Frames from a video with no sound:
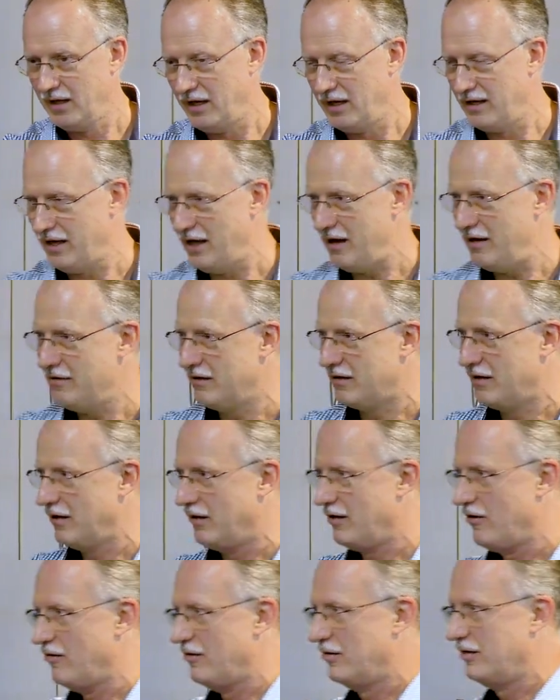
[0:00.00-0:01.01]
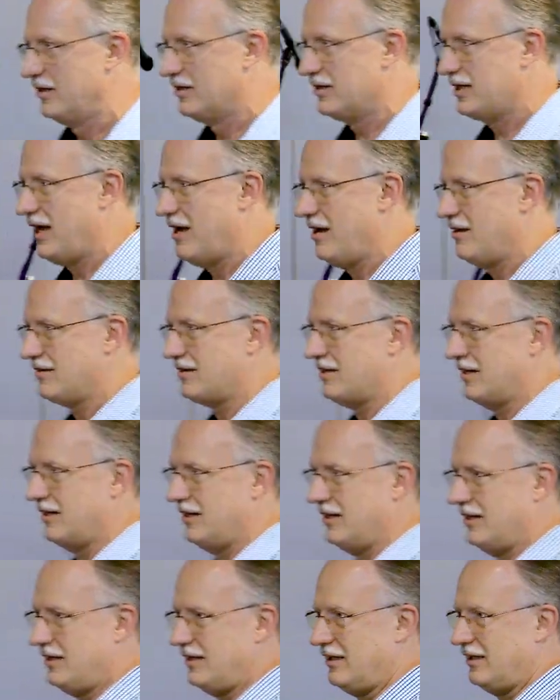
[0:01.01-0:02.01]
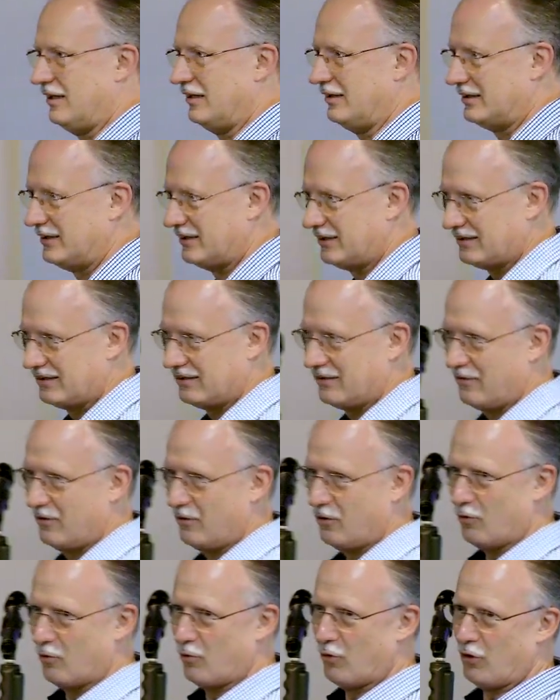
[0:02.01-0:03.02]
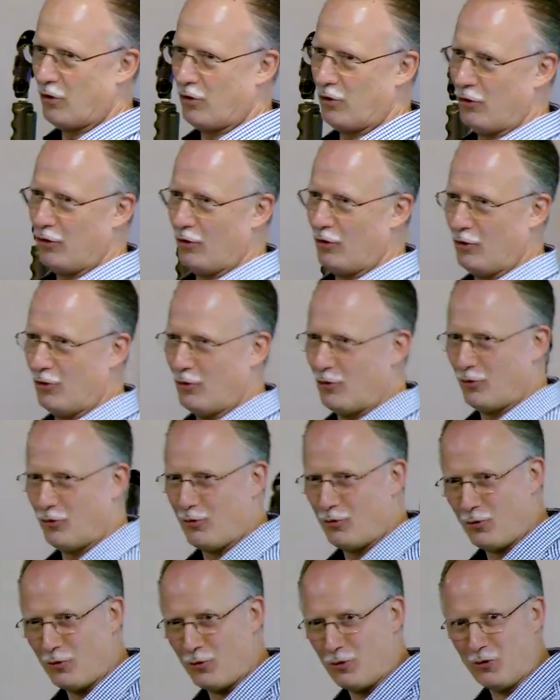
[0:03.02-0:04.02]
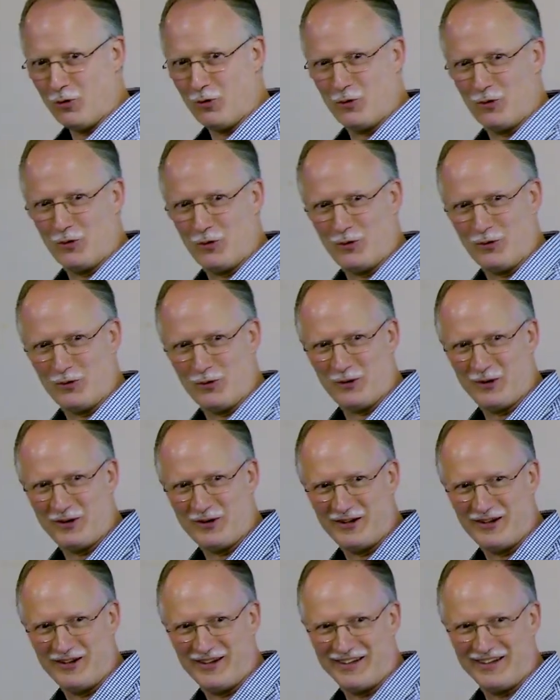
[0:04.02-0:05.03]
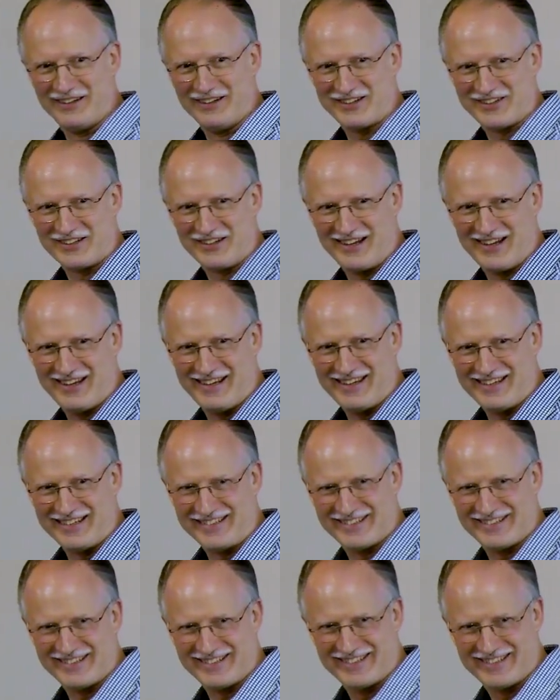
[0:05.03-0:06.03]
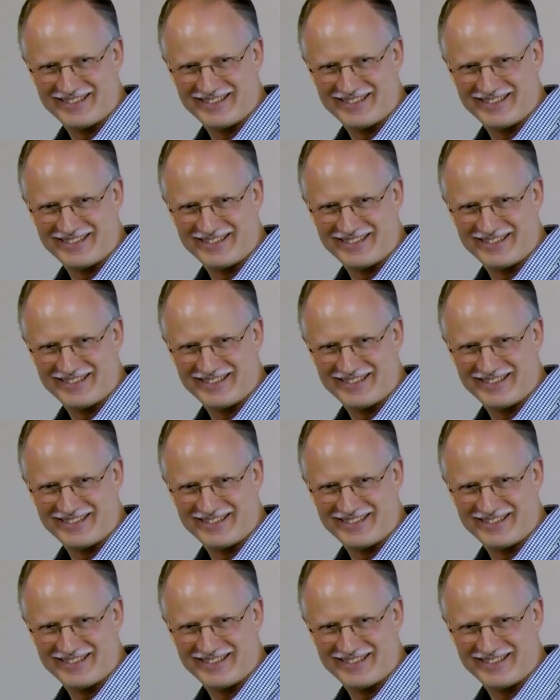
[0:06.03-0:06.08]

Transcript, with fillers: And now you're going to go into this house and it is Ooh, it's nice.